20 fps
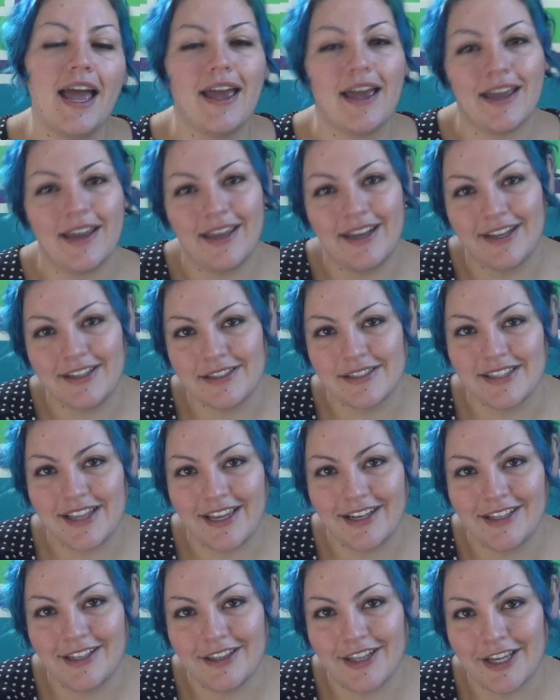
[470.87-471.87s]
And he didn't
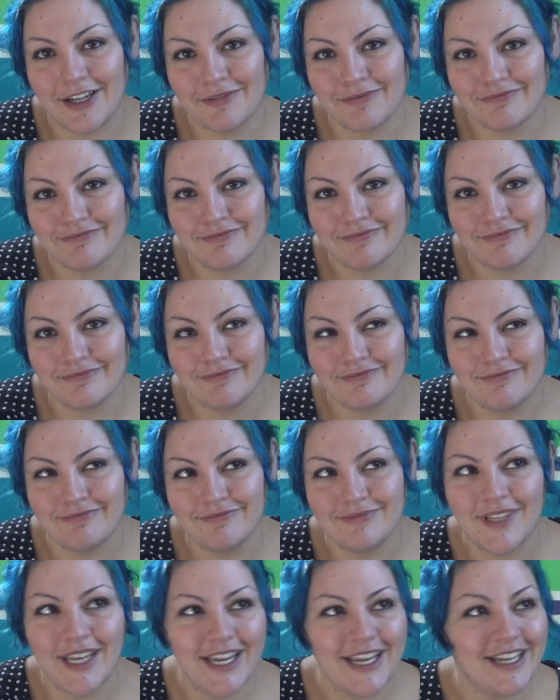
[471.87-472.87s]
say anything.
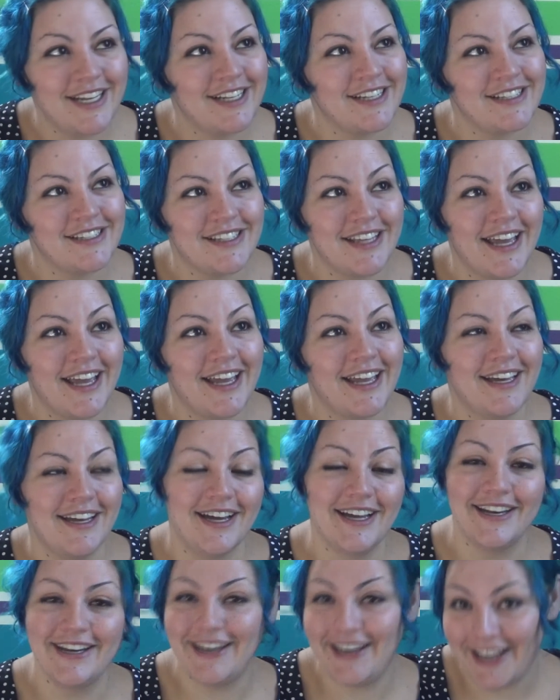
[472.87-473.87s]
He didn't say
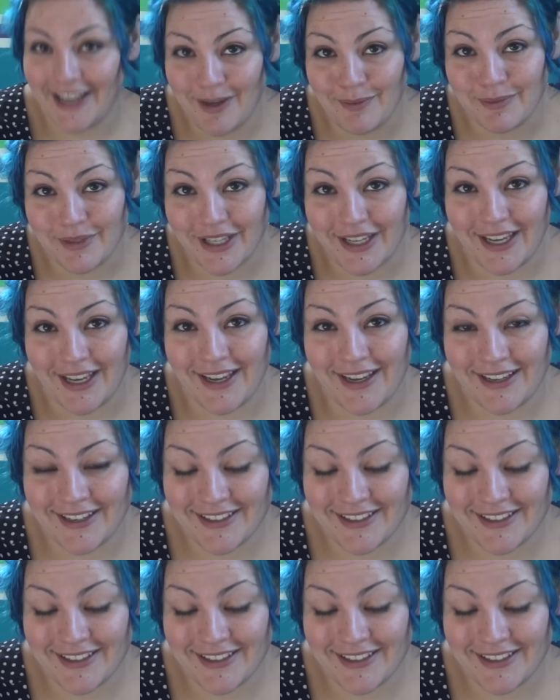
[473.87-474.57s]
a damn thing.